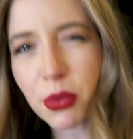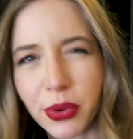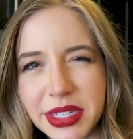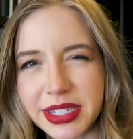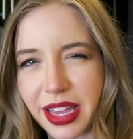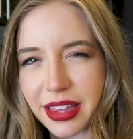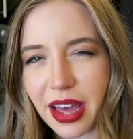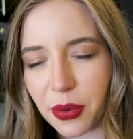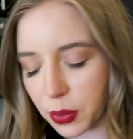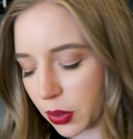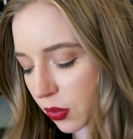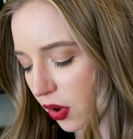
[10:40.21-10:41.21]
I'm always saying
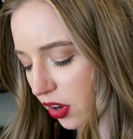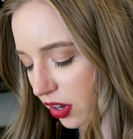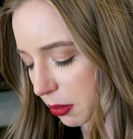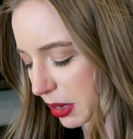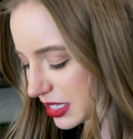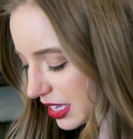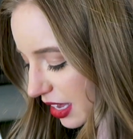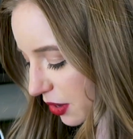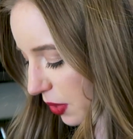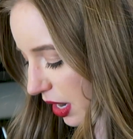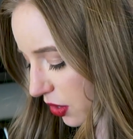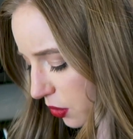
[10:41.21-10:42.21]
that word wrong. Am I saying it
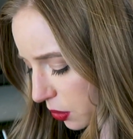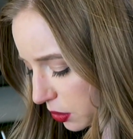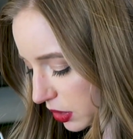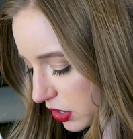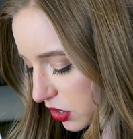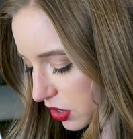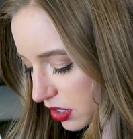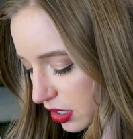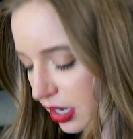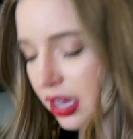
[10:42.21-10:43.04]
right? Colander?